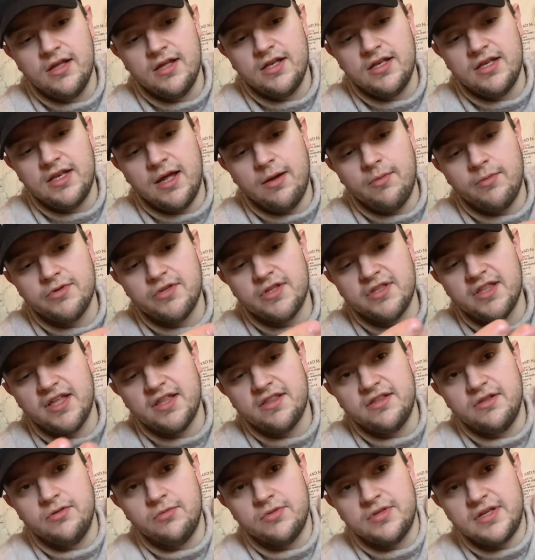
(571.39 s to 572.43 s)
That one just has a
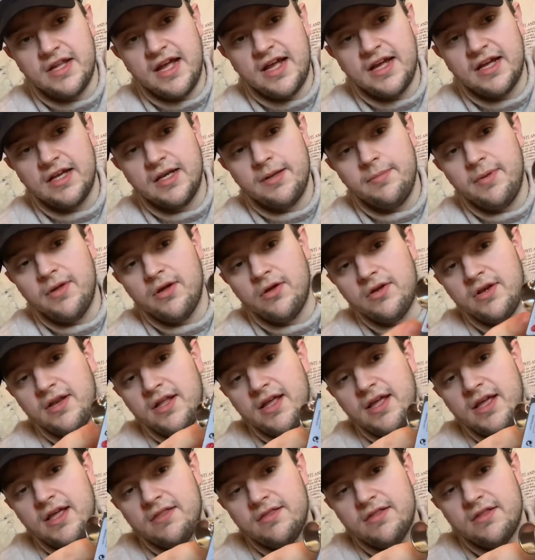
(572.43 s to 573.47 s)
little dangly bit on
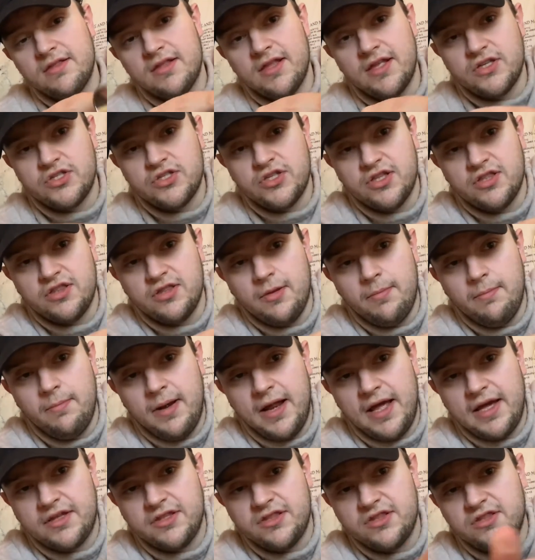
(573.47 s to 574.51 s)
it. And then that's just a
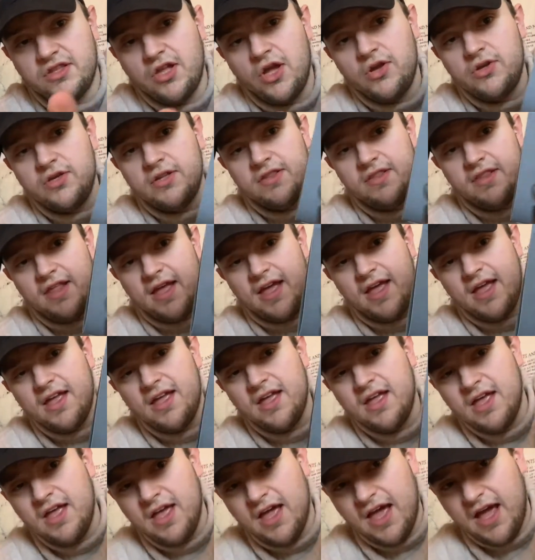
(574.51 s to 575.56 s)
black stone in there.
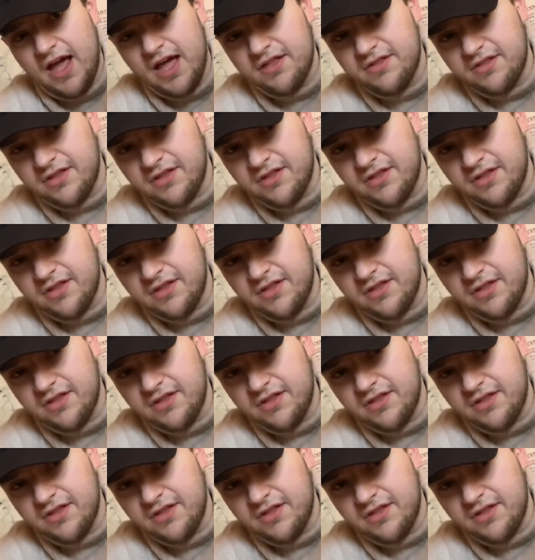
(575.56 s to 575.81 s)
As I